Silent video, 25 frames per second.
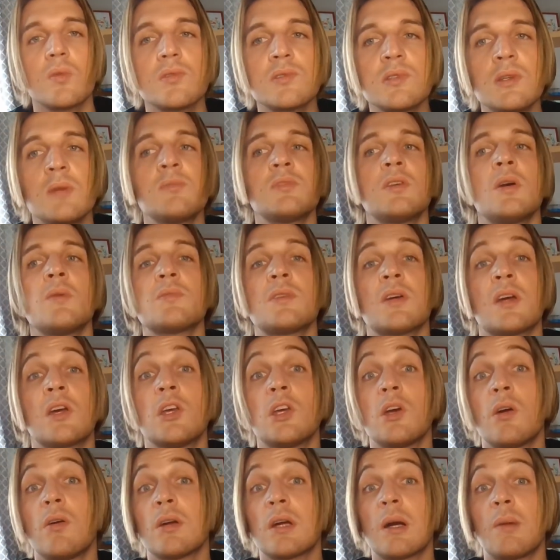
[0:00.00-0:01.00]
Sometimes I can
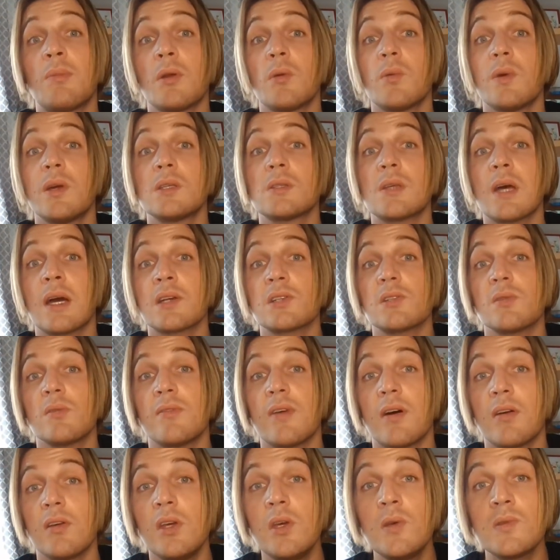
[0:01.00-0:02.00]
go a couple of weeks actually
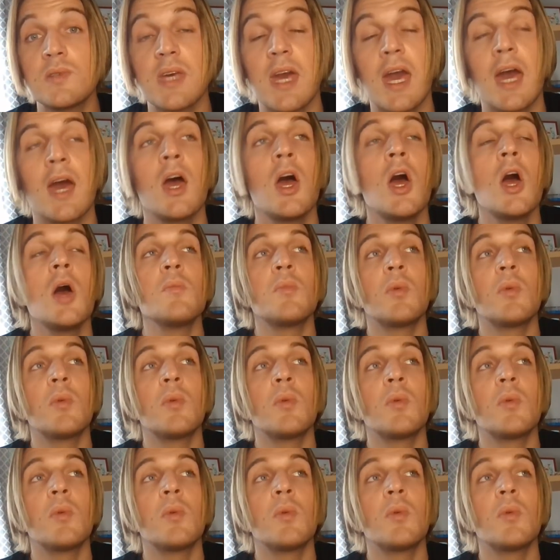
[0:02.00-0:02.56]
without using it,